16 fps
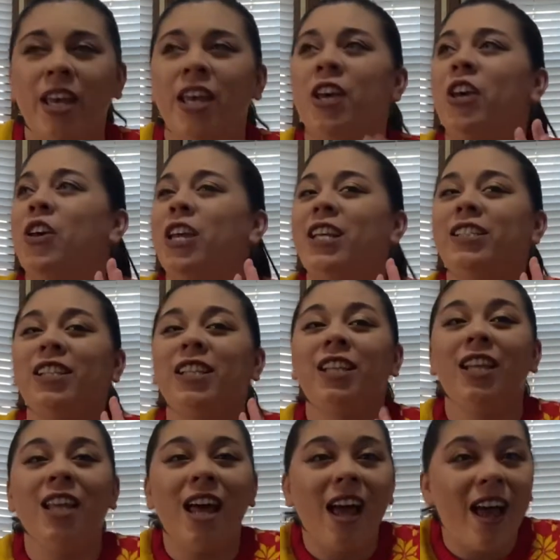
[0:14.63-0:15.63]
is a
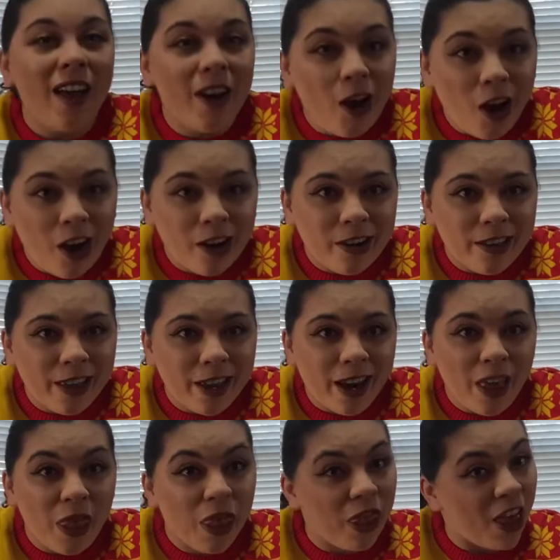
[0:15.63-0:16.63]
lot harder than
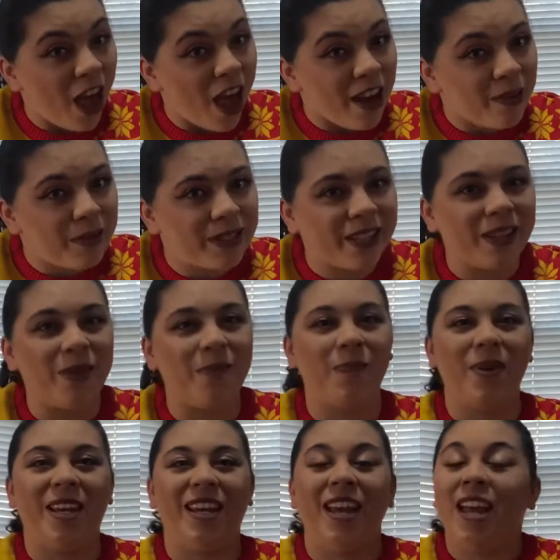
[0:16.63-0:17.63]
I thought it was going to
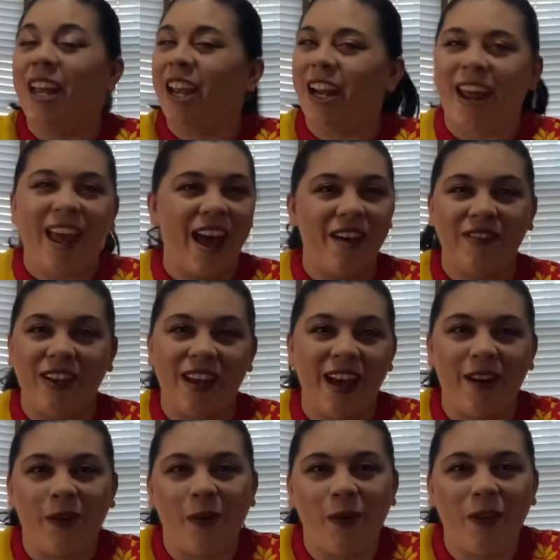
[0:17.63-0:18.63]
be, and I haven't
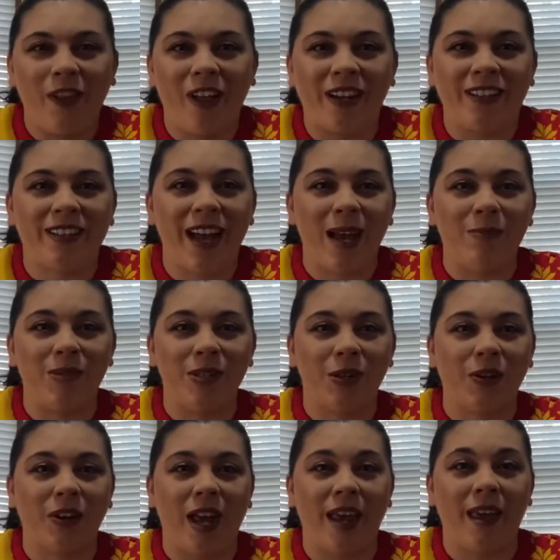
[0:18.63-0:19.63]
had a whole lot of time to
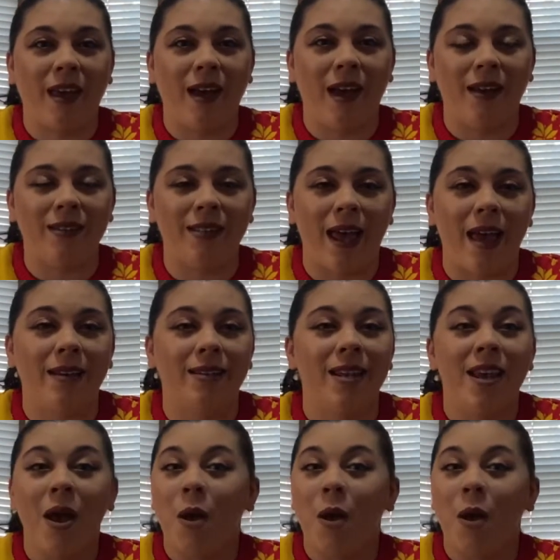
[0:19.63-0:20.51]
create content.